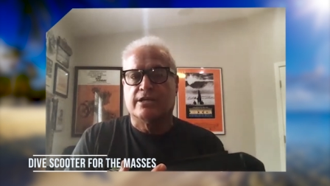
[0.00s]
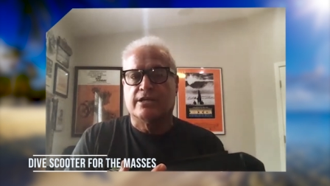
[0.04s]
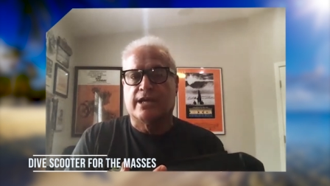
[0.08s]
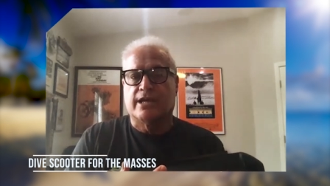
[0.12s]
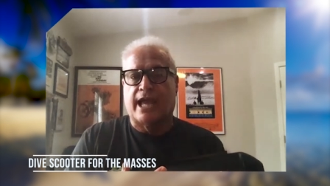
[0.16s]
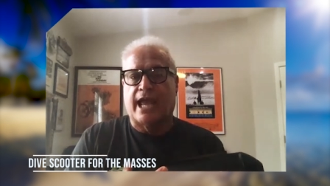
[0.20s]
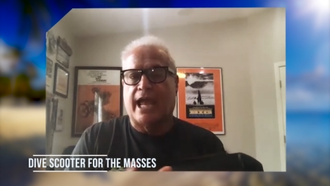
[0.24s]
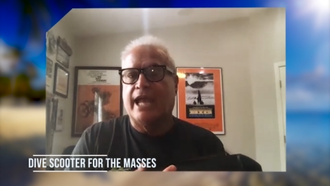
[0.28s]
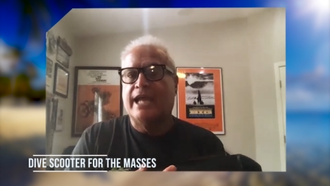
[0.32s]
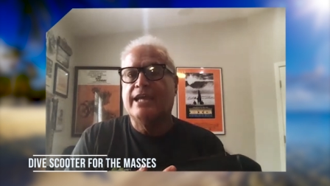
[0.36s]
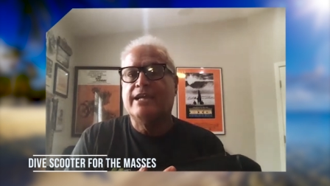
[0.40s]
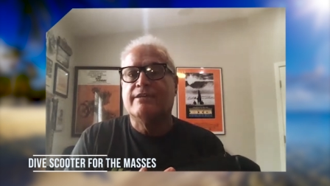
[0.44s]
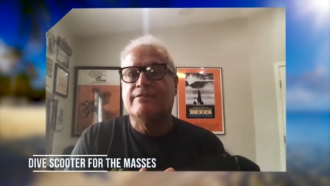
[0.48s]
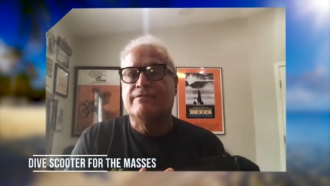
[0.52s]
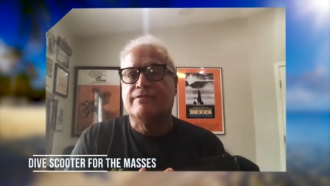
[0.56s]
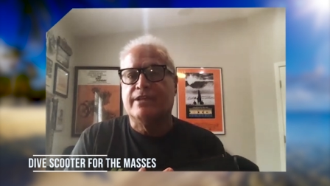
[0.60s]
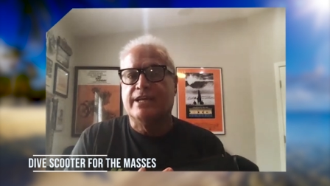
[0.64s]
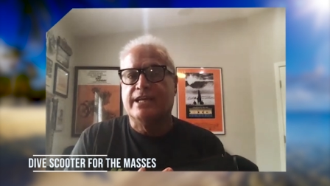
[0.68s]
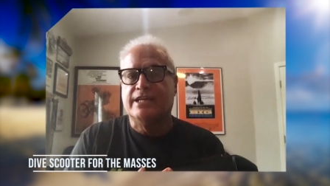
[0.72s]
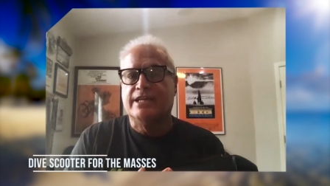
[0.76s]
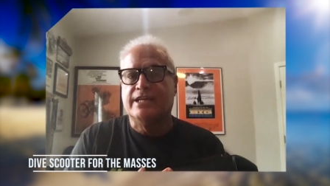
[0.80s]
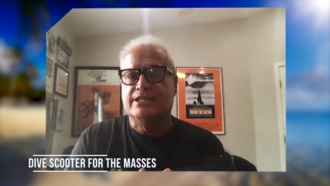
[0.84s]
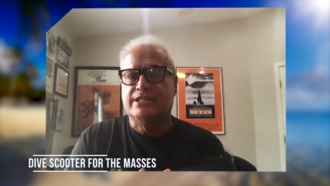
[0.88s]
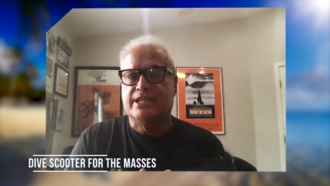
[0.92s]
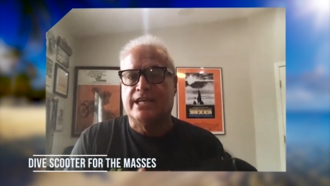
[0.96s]
8 of
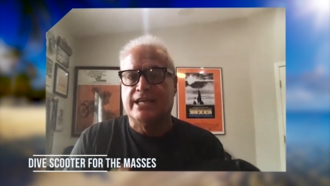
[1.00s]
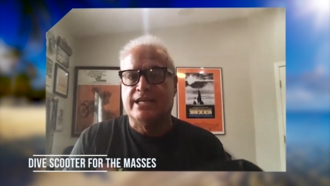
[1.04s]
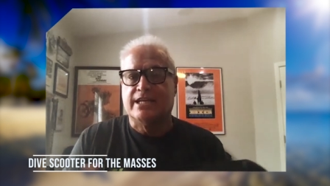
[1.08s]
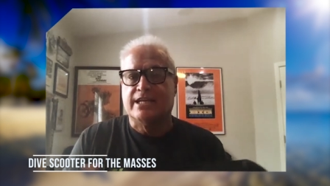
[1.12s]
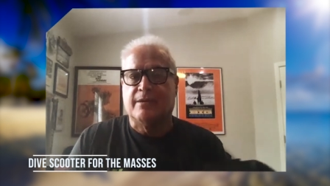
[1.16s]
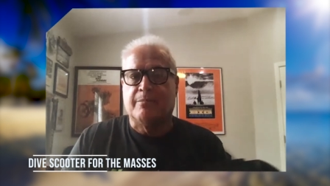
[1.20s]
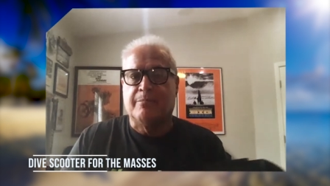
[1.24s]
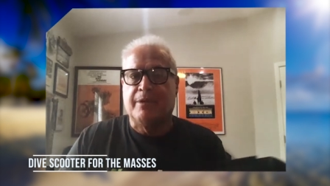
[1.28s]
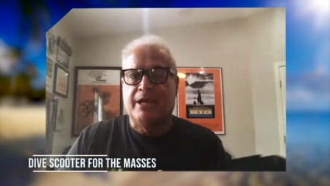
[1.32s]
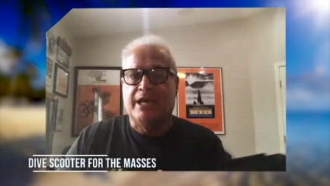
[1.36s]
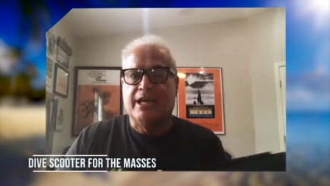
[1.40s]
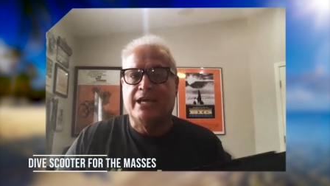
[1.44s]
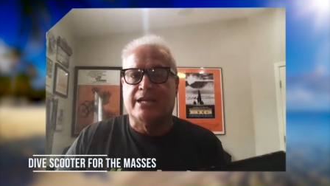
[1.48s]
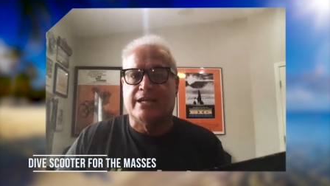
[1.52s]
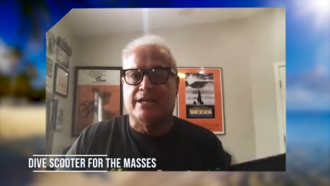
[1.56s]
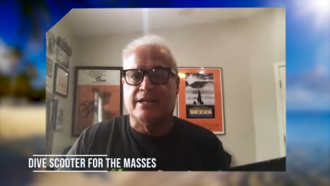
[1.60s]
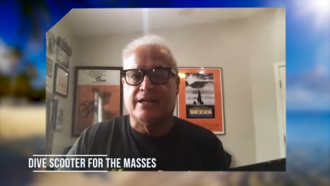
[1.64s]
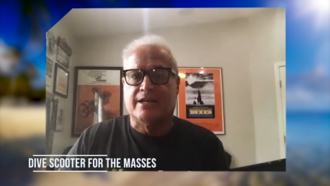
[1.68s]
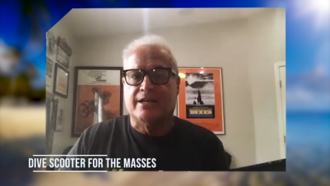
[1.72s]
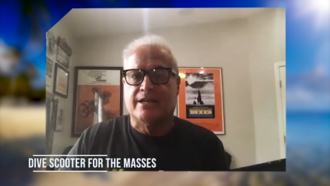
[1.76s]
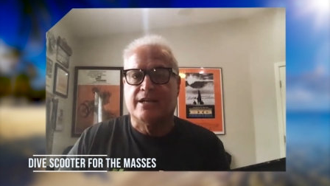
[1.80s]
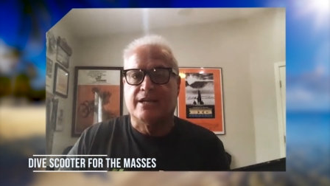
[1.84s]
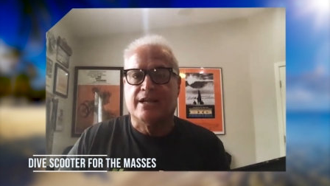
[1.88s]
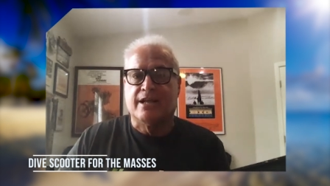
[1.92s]
these in a bin